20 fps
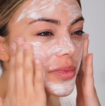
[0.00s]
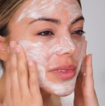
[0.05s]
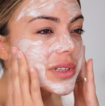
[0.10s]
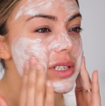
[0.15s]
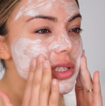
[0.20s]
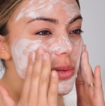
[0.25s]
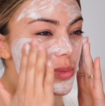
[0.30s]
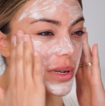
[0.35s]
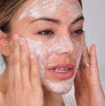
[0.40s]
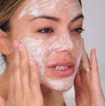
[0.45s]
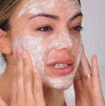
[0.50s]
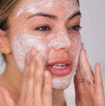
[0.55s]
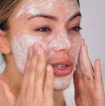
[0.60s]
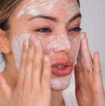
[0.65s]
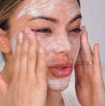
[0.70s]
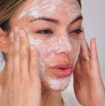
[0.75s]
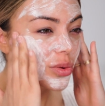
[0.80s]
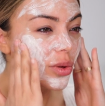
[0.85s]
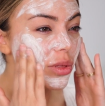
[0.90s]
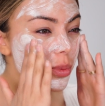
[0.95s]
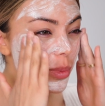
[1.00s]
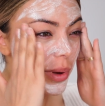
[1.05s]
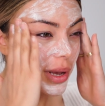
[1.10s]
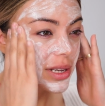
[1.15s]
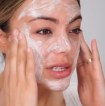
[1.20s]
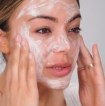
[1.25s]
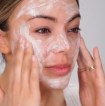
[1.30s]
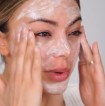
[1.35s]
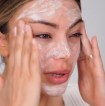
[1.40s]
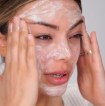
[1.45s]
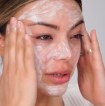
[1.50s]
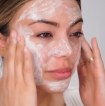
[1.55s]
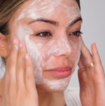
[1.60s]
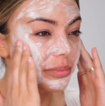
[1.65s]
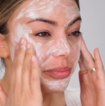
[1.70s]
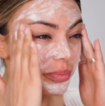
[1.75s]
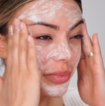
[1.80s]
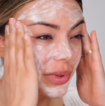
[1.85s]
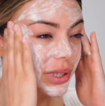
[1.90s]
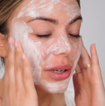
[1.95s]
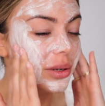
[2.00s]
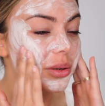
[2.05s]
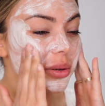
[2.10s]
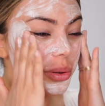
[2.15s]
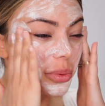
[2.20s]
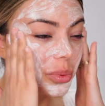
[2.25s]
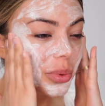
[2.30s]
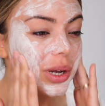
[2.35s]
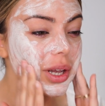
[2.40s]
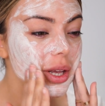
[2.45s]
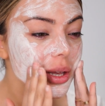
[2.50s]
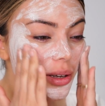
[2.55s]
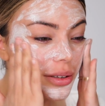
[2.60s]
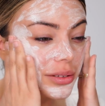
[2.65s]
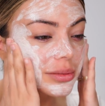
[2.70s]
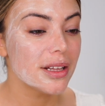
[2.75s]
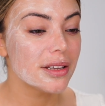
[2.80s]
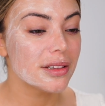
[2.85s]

This smells like toothpaste, but in a good way.